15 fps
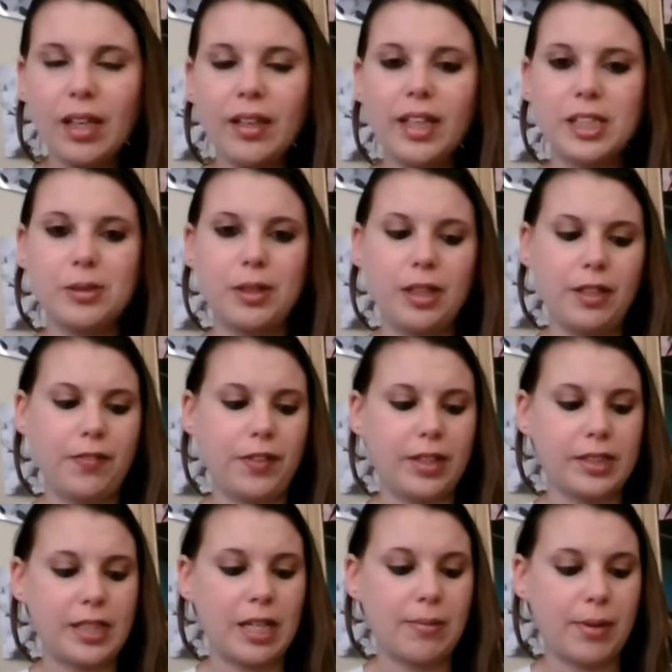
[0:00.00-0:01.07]
That's where they
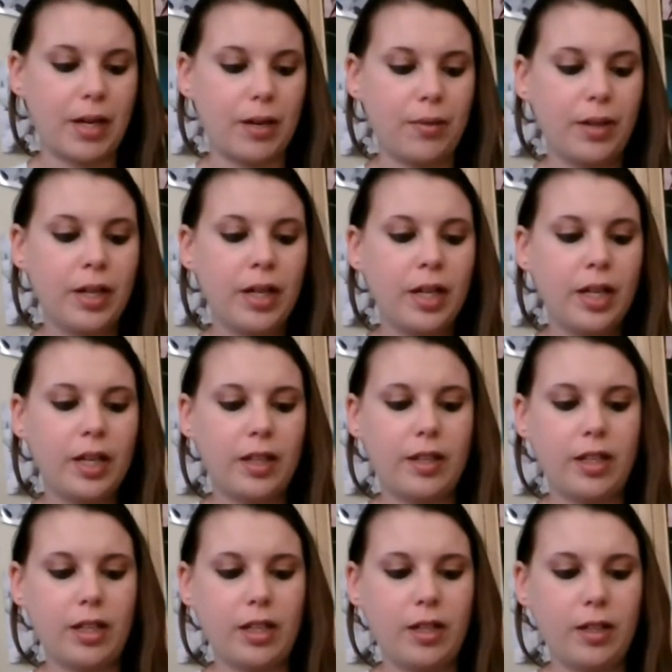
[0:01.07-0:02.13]
first came out.
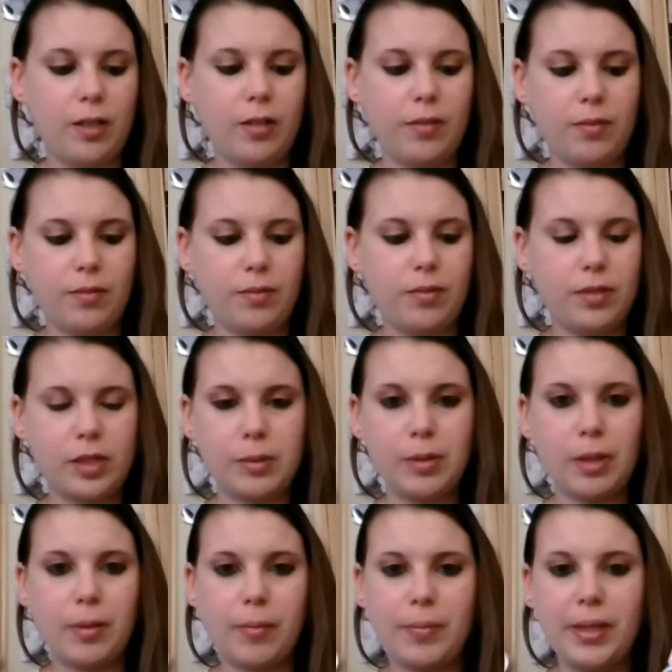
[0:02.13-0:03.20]
The some of
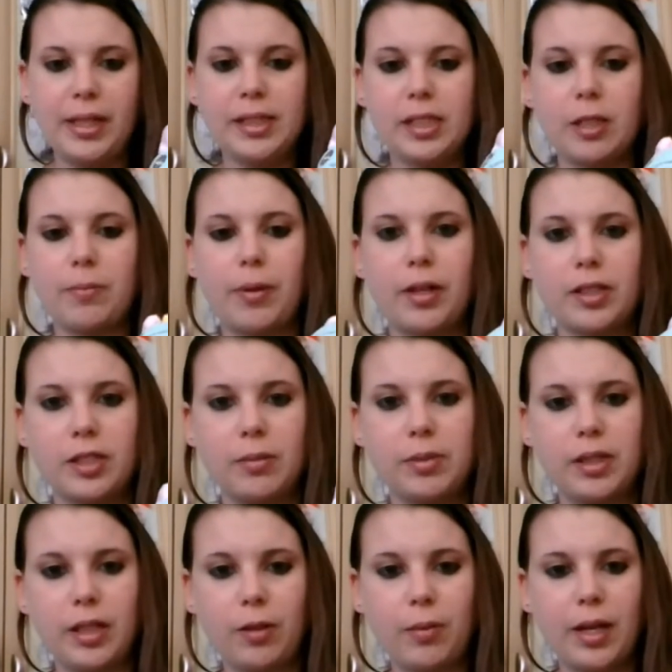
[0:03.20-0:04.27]
them have beans at the bottom
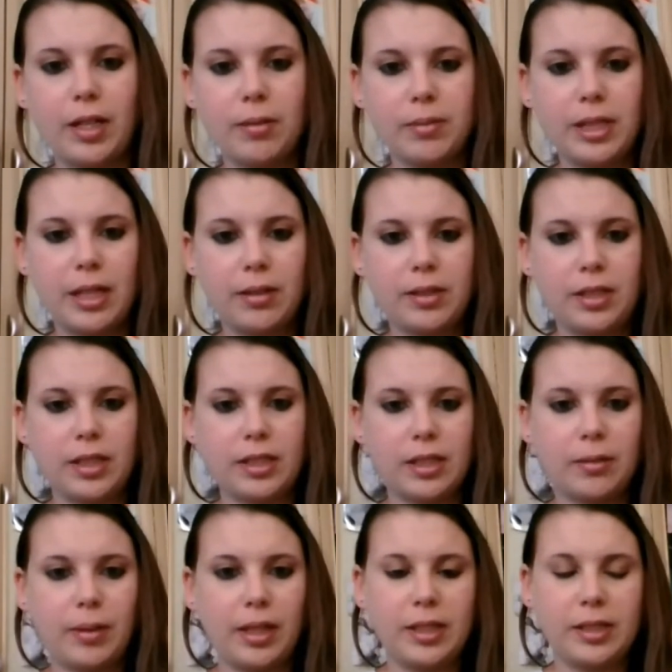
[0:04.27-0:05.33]
to like weigh them down, so they
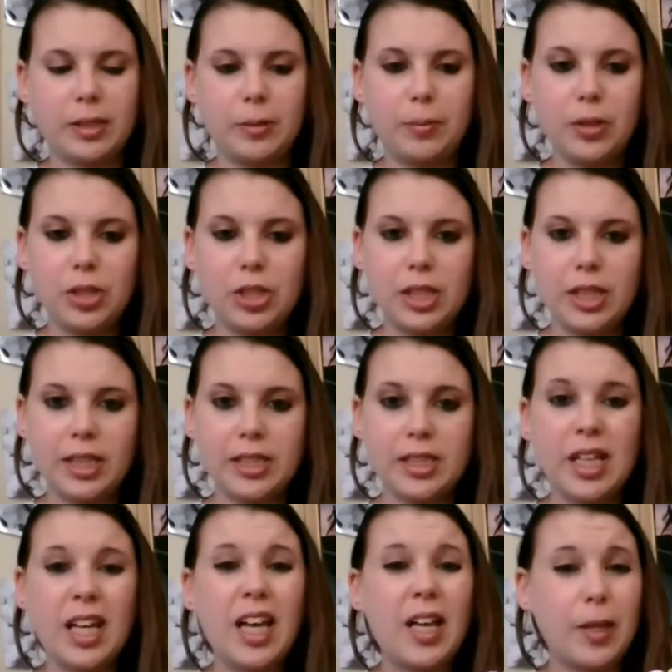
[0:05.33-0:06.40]
sound like little plushies.
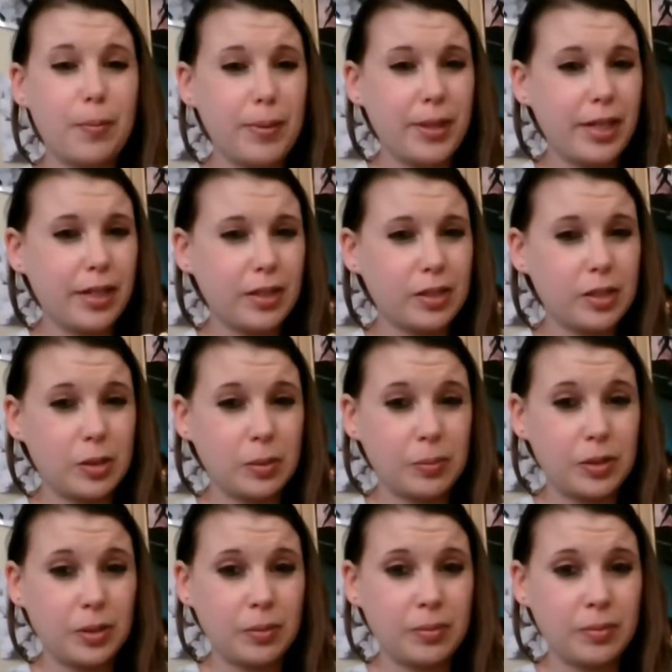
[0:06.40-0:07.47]
They're bigger than
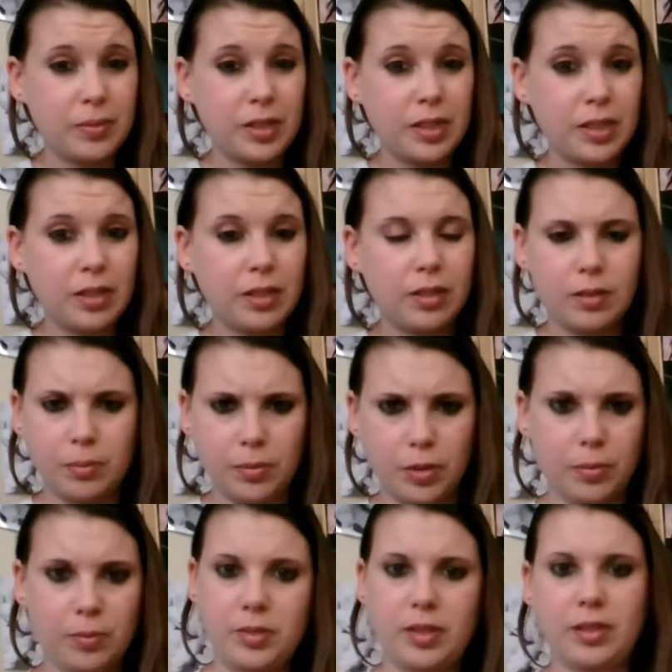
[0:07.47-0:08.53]
Sumsums.
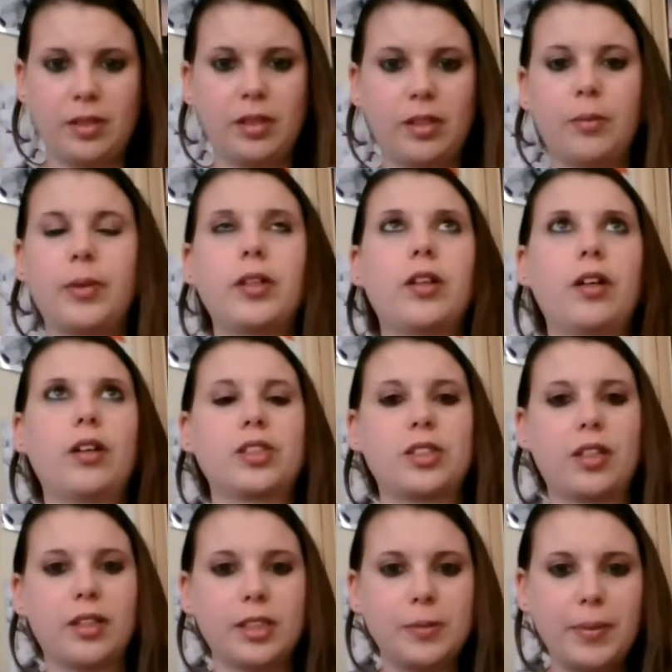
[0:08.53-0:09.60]
Sometimes. Oh my gosh,
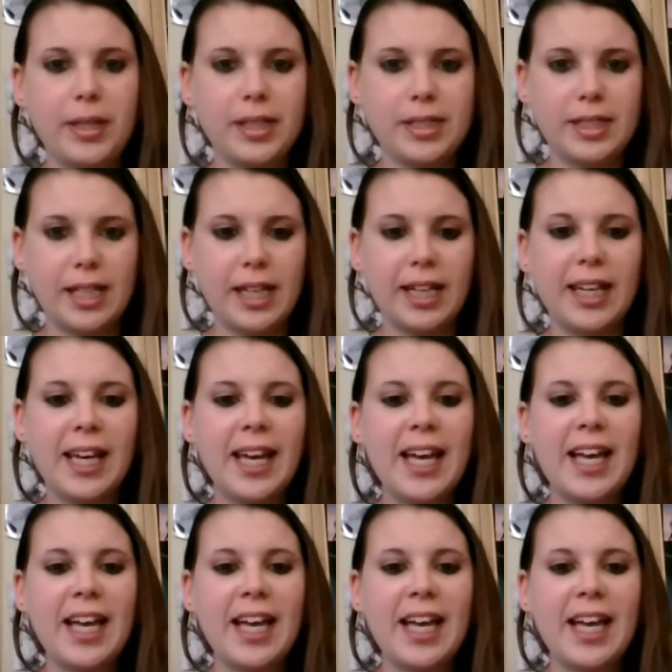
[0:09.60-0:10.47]
I can't speak today.